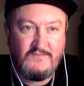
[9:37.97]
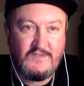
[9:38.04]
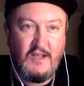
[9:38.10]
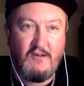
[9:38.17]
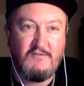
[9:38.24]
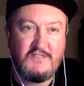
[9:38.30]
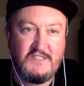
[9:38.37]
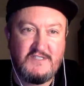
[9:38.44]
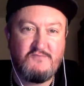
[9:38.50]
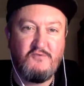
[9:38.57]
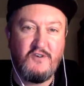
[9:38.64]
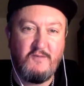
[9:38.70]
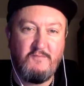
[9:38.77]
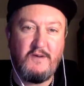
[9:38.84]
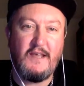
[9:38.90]
Thousands
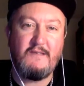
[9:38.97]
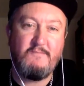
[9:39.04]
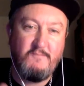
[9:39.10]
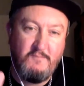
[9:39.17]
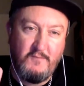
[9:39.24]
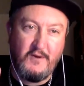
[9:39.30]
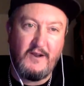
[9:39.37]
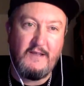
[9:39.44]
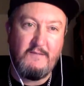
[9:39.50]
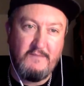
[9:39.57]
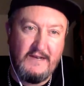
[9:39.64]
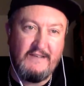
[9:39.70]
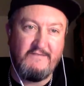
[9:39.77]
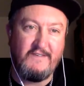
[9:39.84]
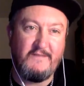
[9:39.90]
won it by, but I
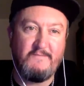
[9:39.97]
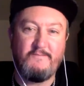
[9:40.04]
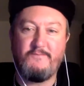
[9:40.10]
believe you.